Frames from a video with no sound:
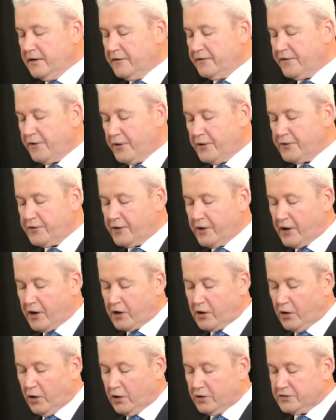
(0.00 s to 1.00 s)
Furthering our
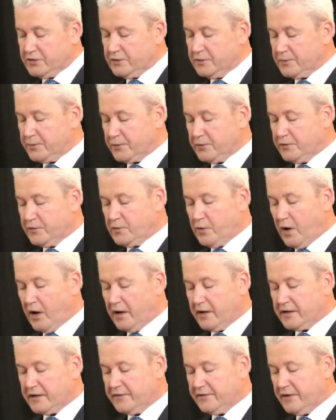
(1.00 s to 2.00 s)
goal to improve
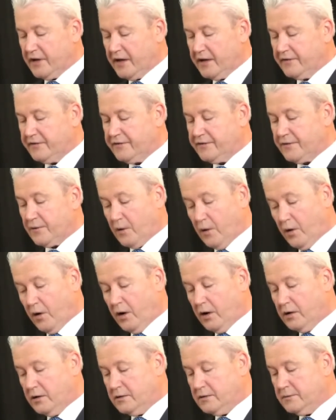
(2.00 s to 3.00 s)
quality of life for
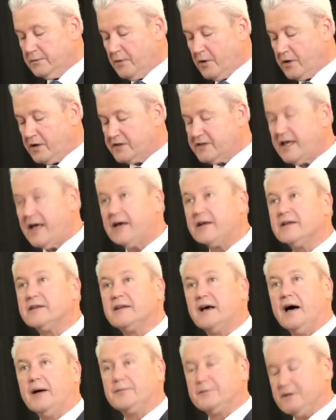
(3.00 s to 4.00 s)
all, Morristown
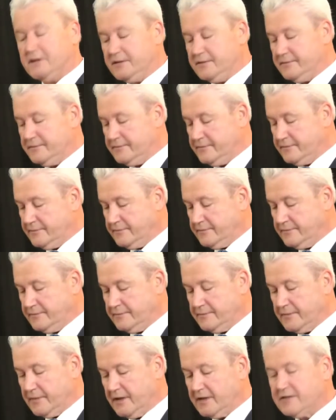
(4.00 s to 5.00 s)
adopted
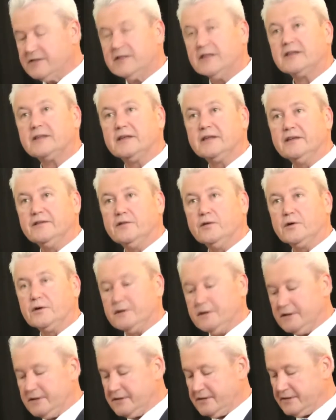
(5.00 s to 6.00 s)
a sick leave
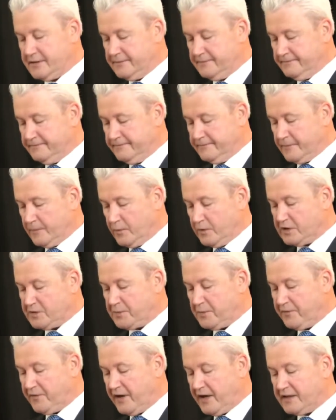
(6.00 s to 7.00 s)
ordinance, which
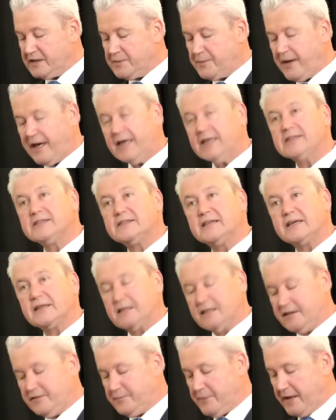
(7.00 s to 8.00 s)
provides paid sick
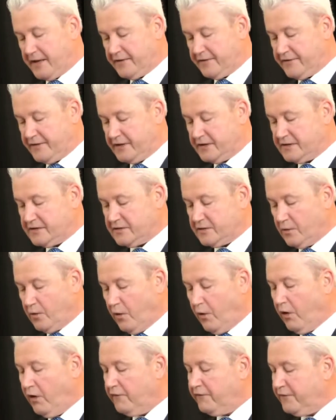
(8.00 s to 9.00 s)
leave benefits to
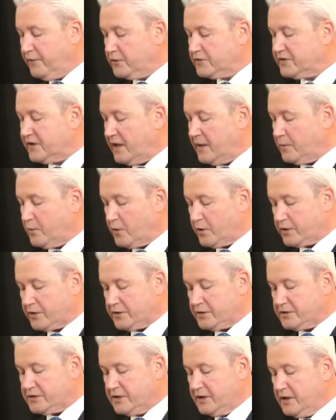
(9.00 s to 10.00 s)
all full-time
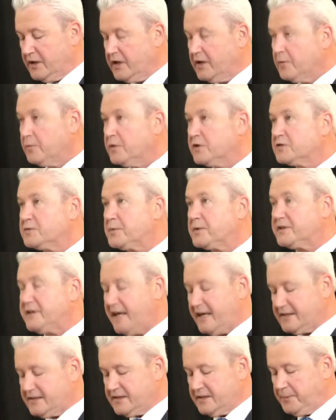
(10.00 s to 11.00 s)
workers, which
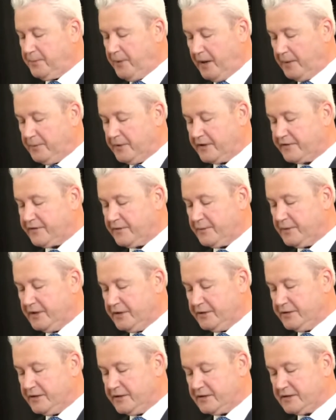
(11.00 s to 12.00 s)
protects the public from
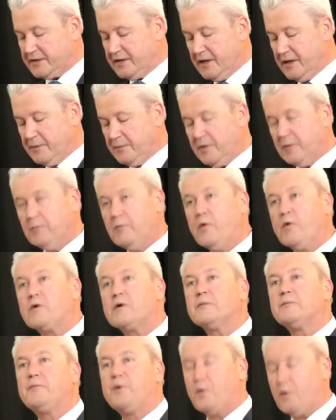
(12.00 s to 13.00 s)
illness, but more
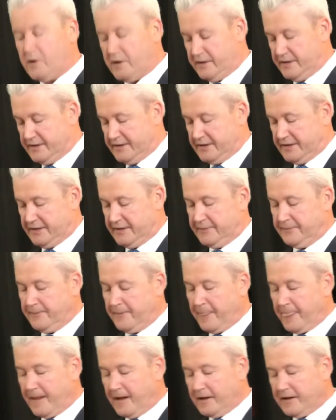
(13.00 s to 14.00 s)
importantly,
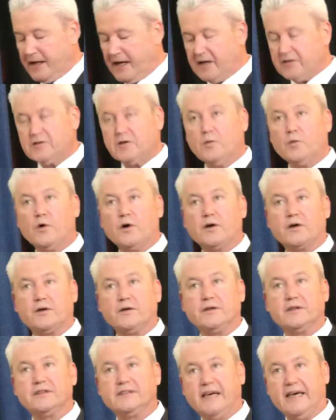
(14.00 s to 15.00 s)
allows a worker
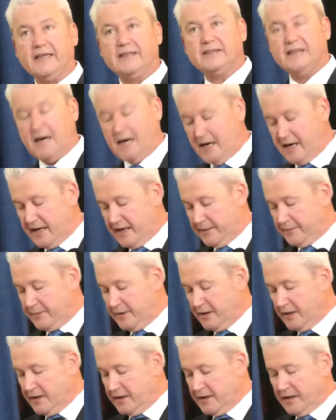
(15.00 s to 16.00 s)
to take time
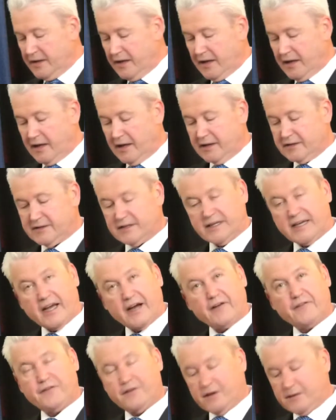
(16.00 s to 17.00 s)
uh, to
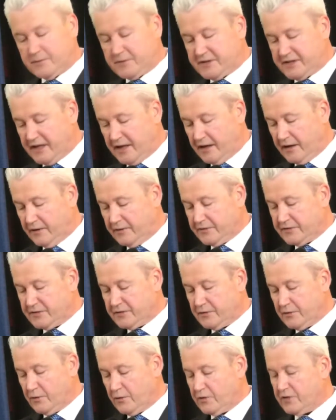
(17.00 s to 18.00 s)
care for themselves,
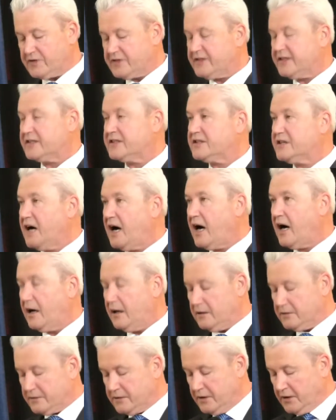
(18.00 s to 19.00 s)
or a sick
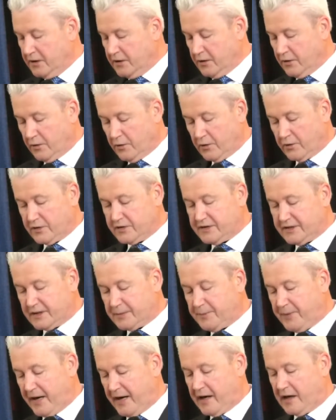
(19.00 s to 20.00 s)
child, or a
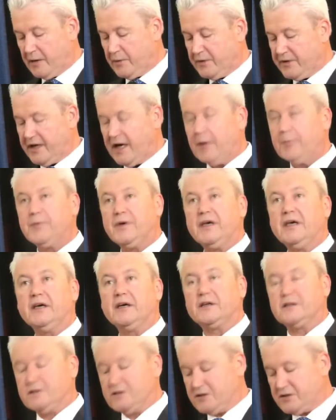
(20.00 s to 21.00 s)
sick parent, without
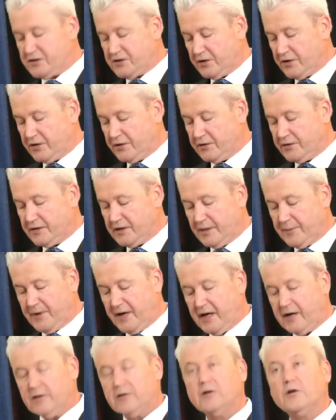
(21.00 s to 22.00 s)
being concerned
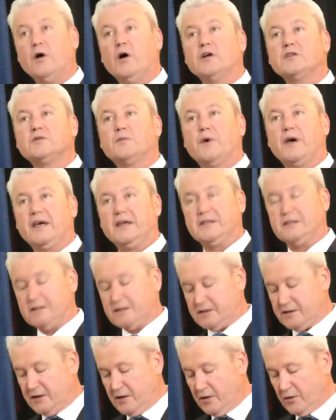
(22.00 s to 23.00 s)
about lost
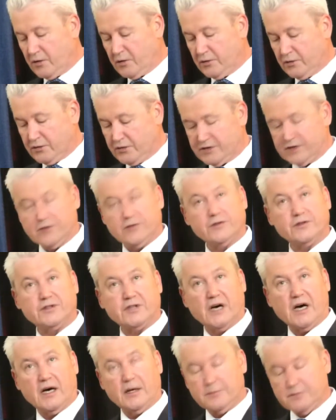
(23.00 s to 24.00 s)
wages or losing their
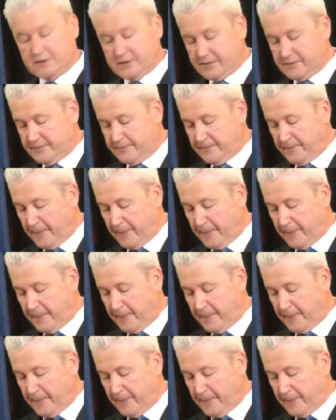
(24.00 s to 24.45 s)
jobs.